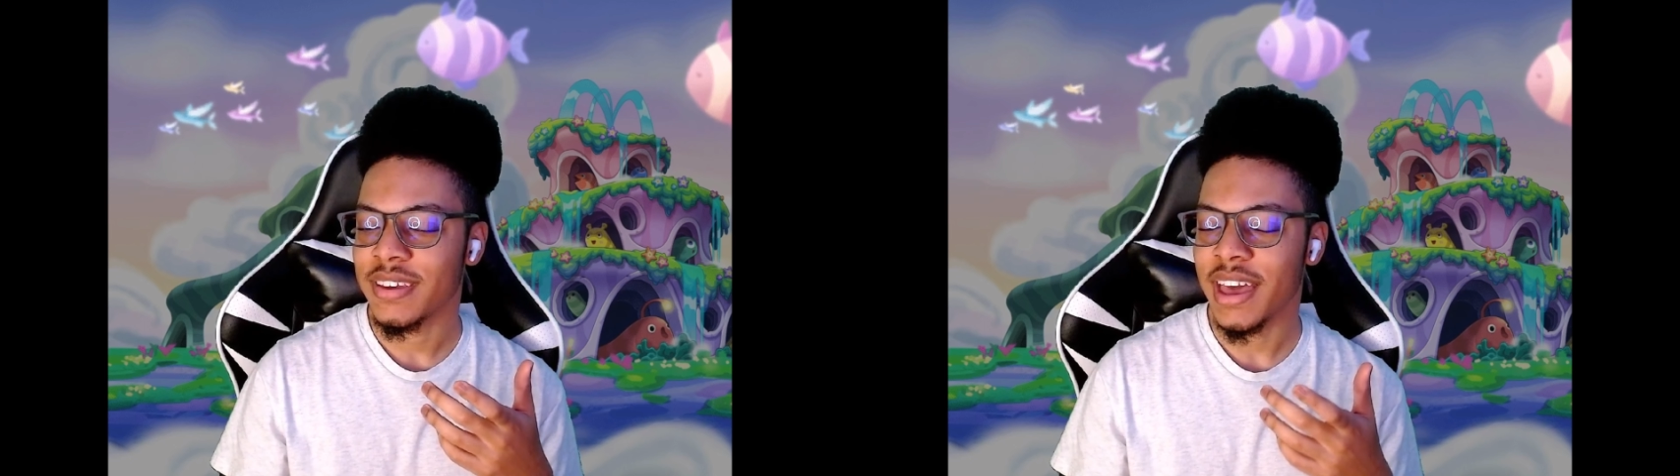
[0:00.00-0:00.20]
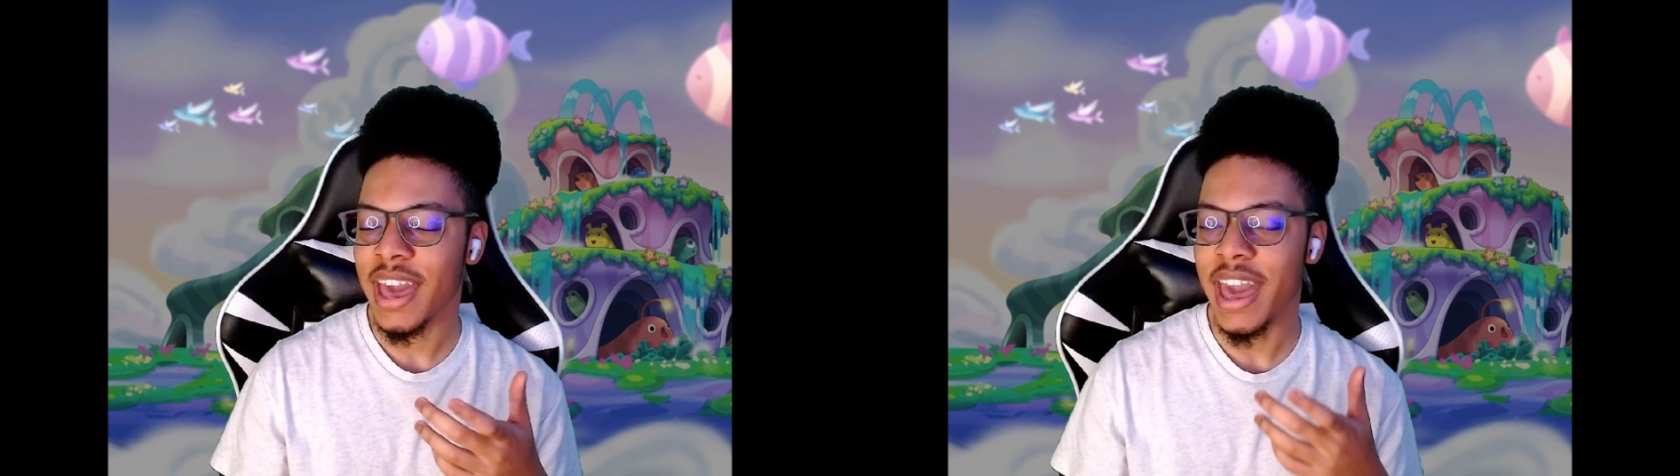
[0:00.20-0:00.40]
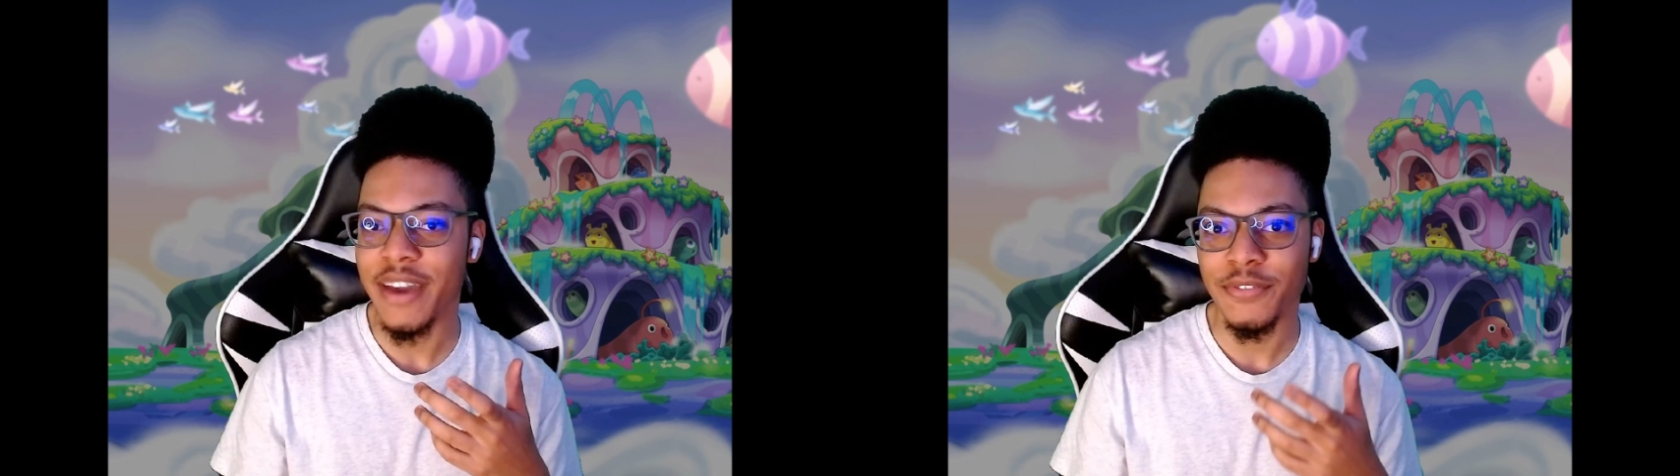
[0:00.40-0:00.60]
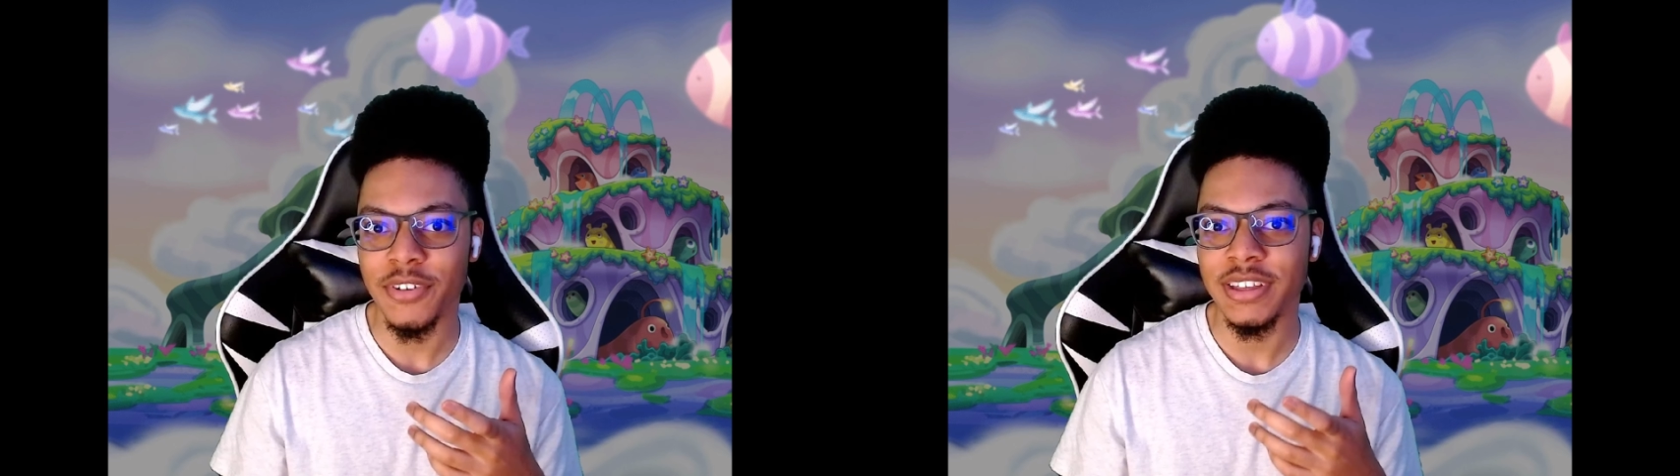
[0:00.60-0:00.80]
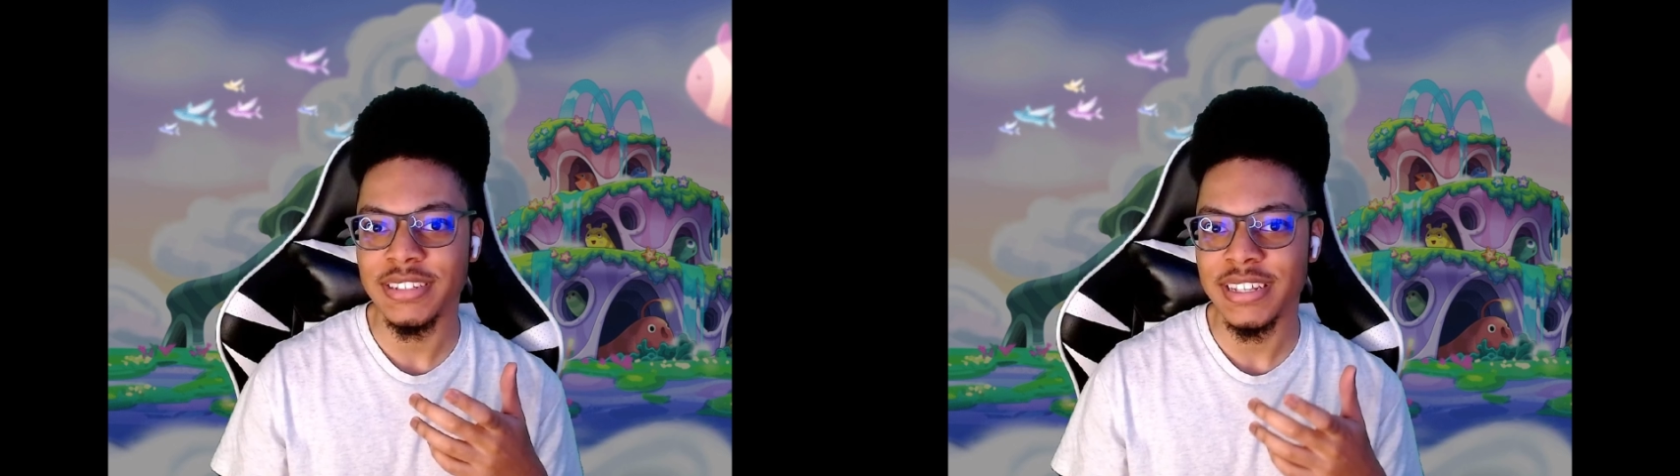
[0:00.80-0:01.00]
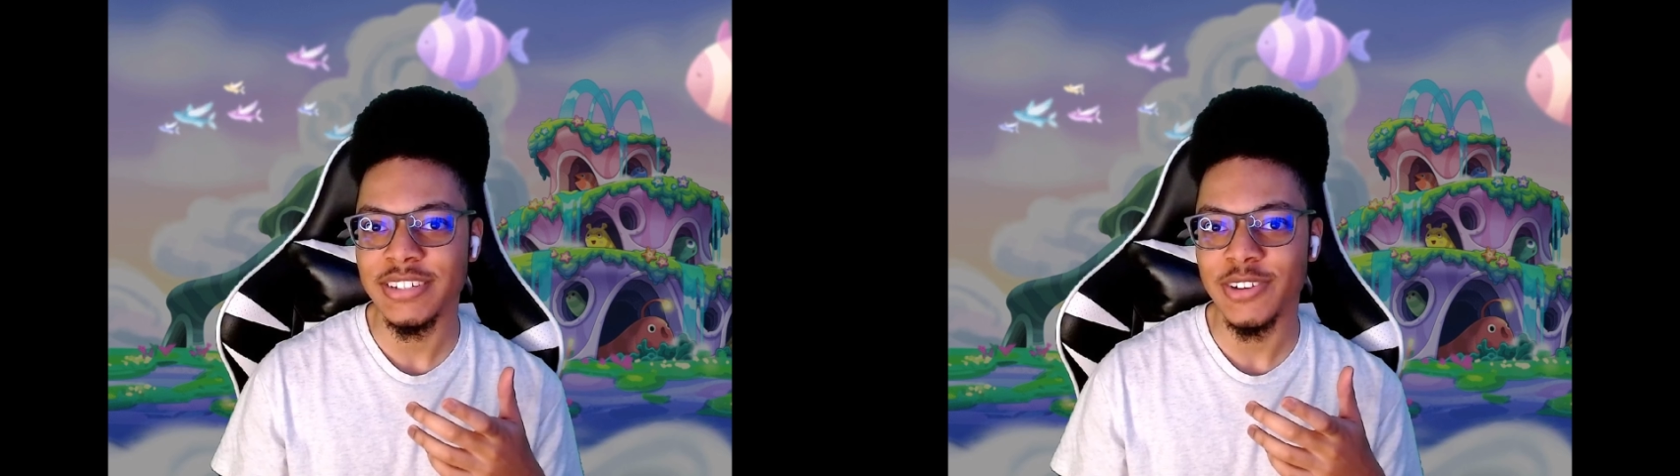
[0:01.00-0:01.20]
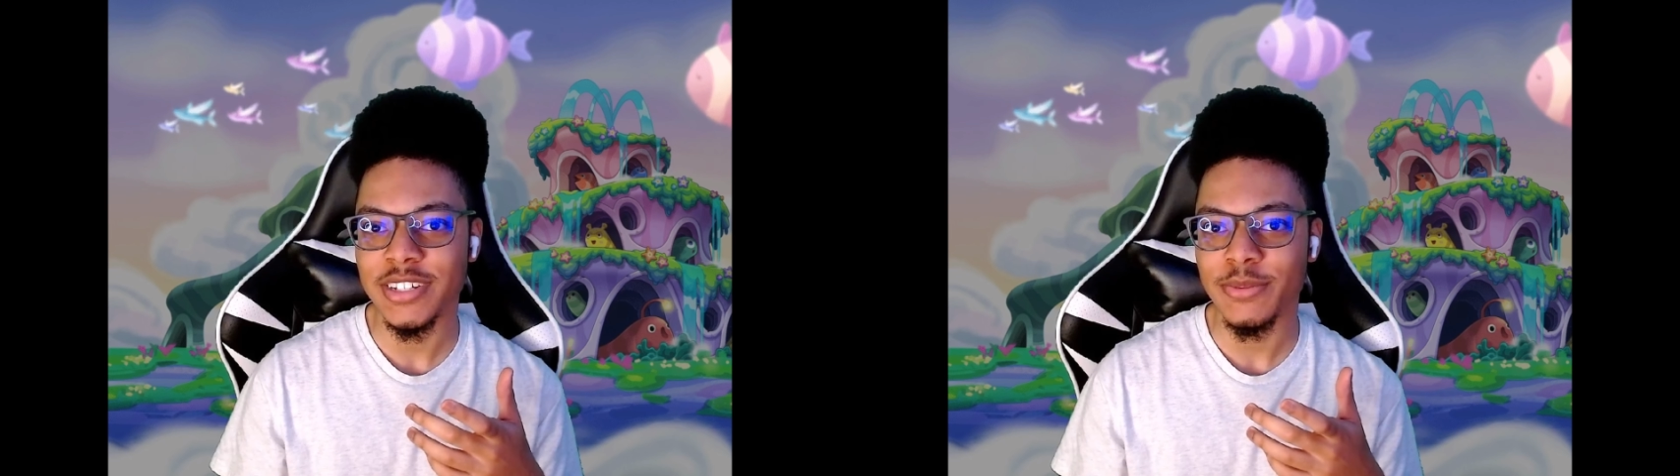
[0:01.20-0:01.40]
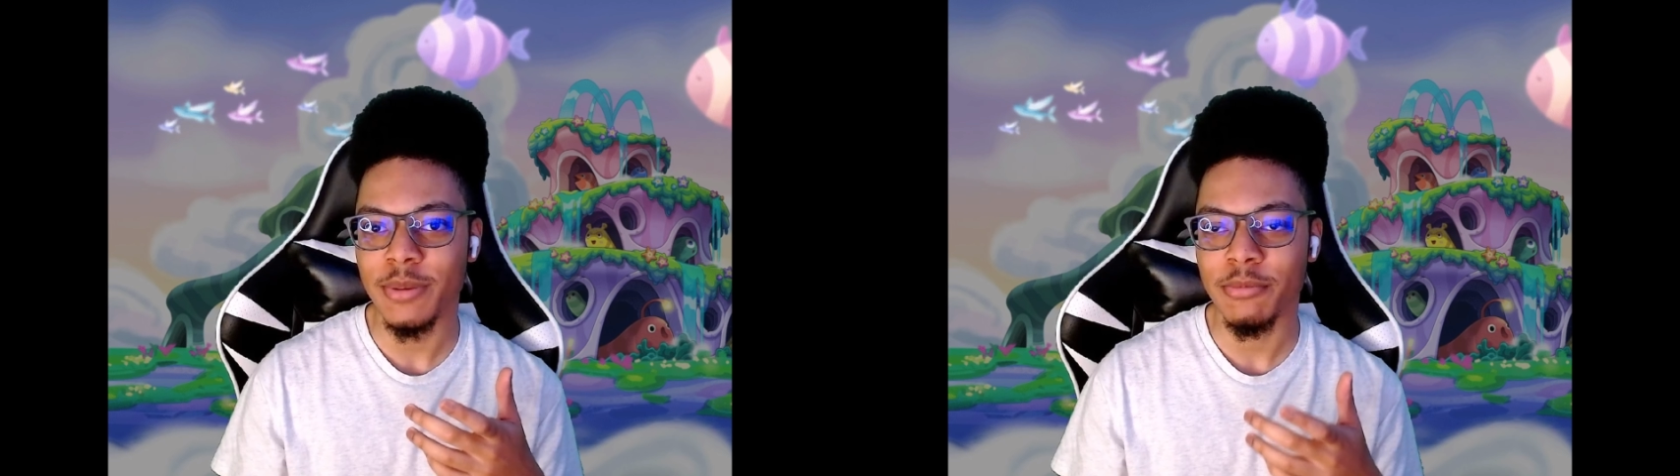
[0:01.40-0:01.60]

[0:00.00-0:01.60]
Every situation possible.